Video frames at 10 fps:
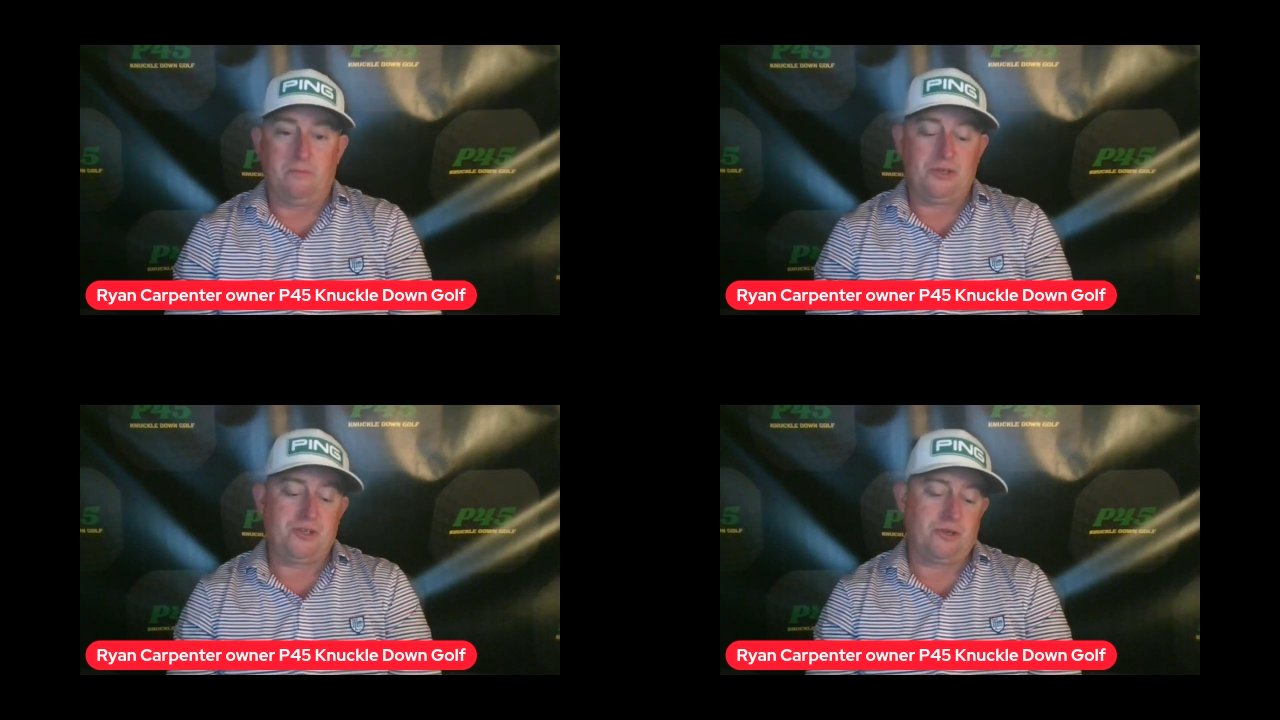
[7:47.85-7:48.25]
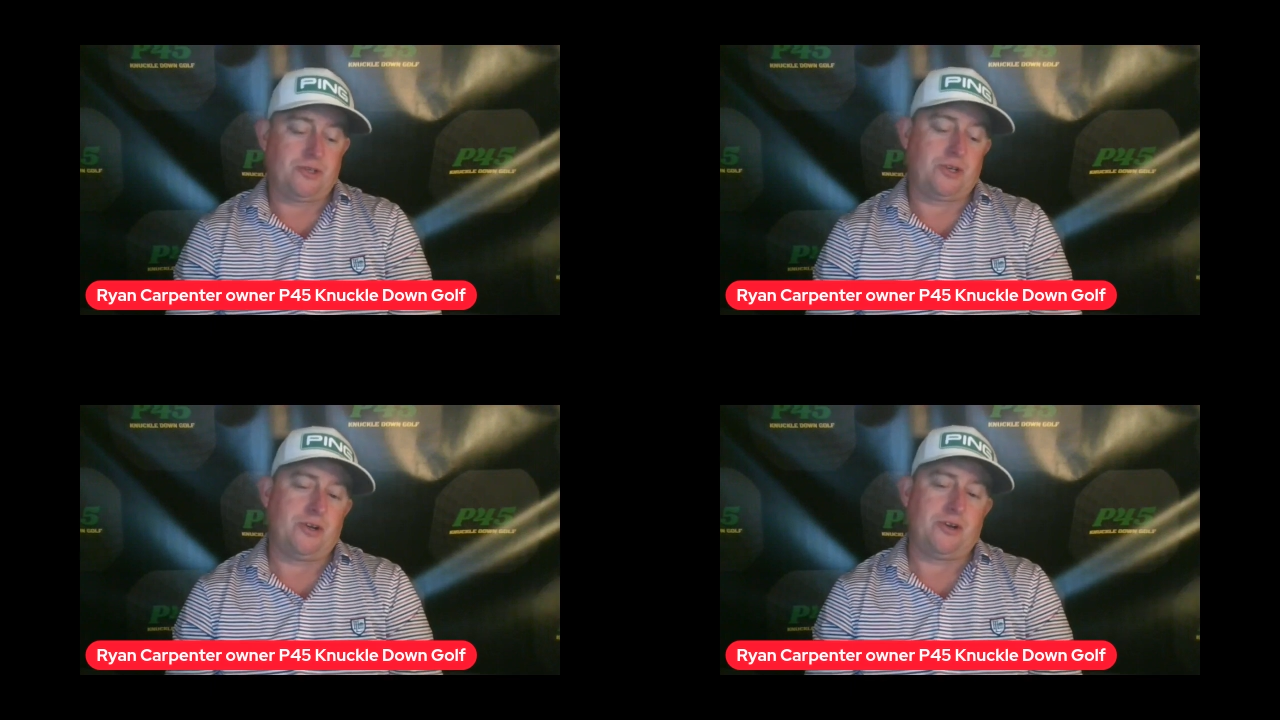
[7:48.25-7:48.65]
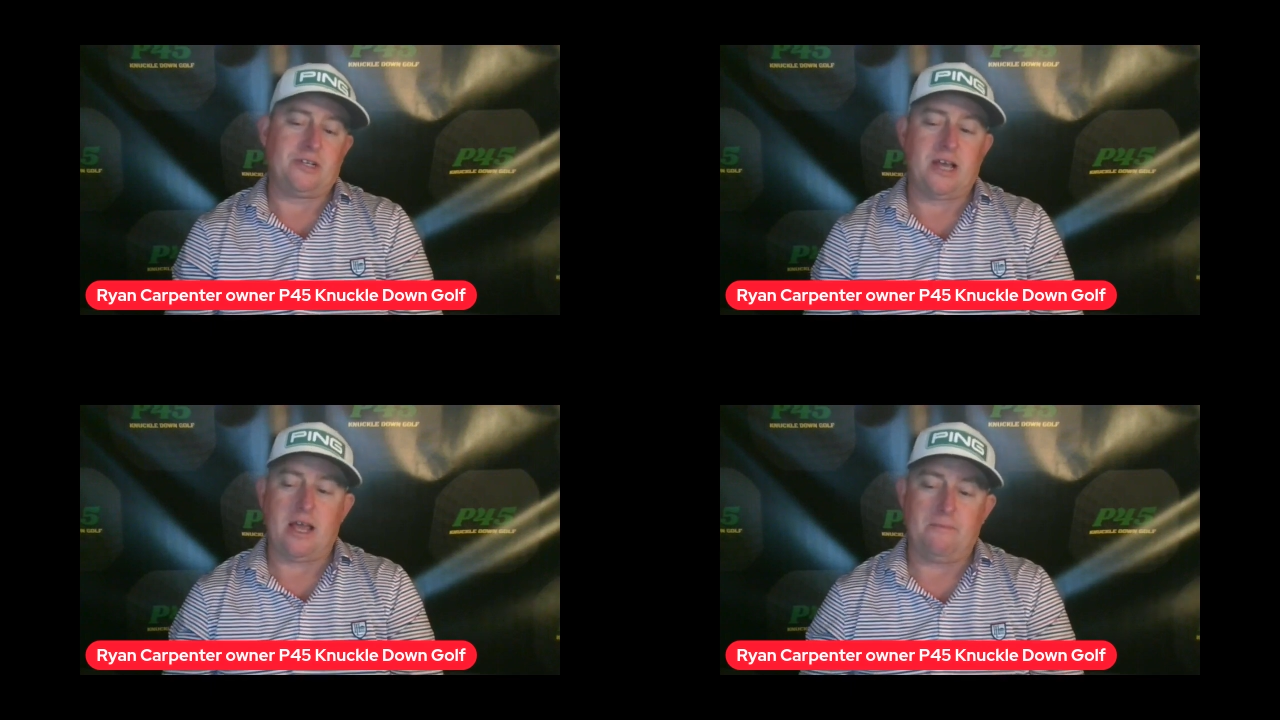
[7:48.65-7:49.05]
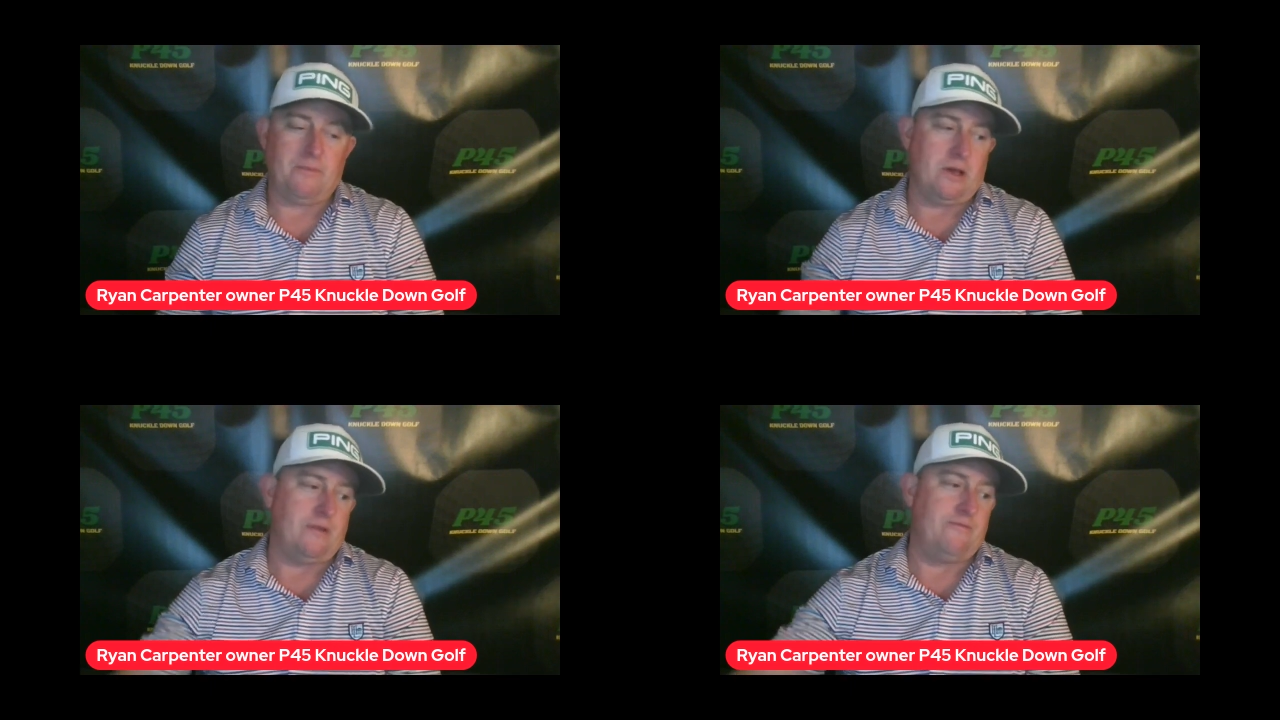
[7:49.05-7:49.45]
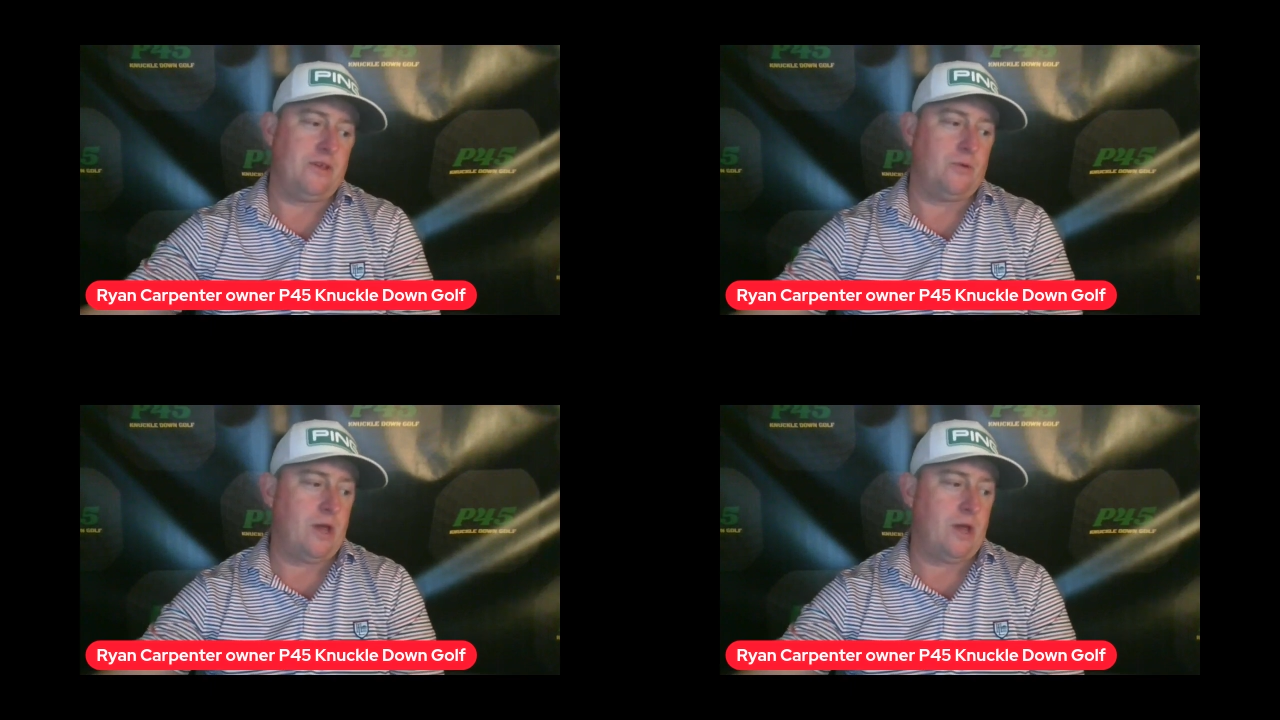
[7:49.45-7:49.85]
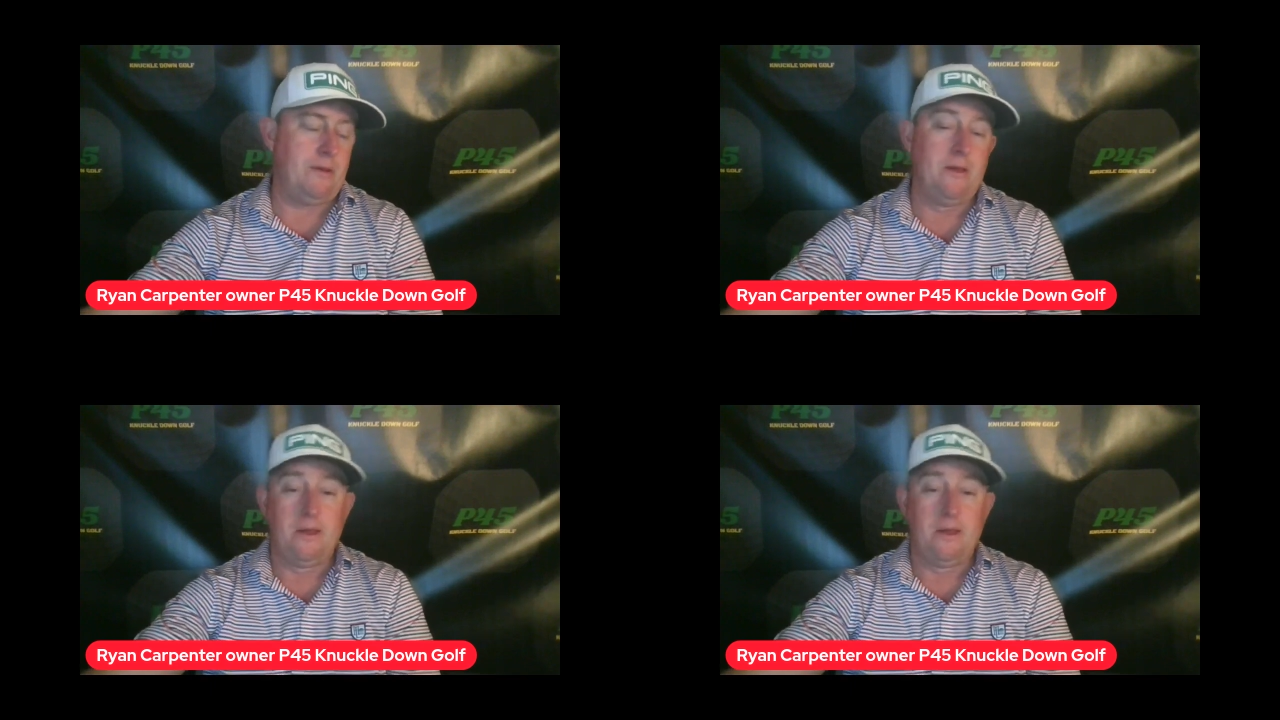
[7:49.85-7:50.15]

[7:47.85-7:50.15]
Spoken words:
Be sure to secure your time via the web.